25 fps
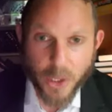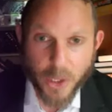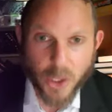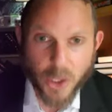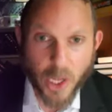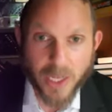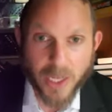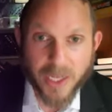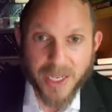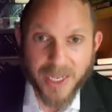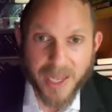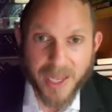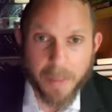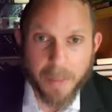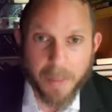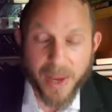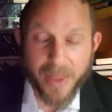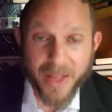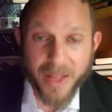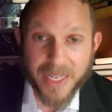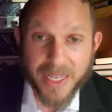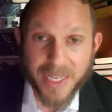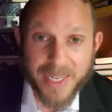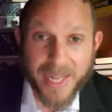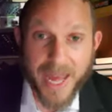not somebody
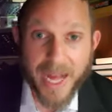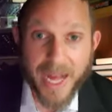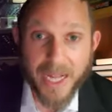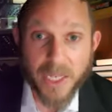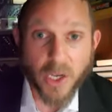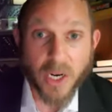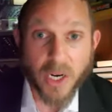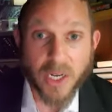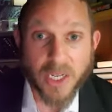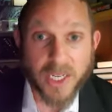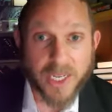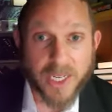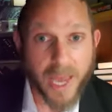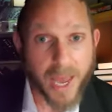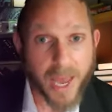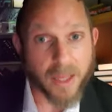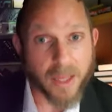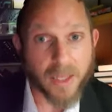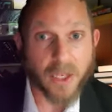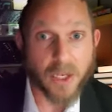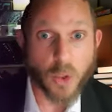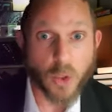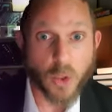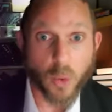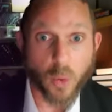that stands on a scale and
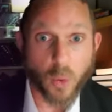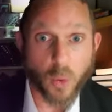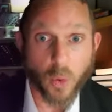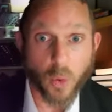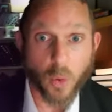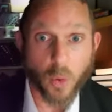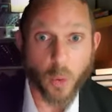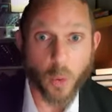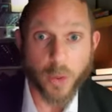says, ooh,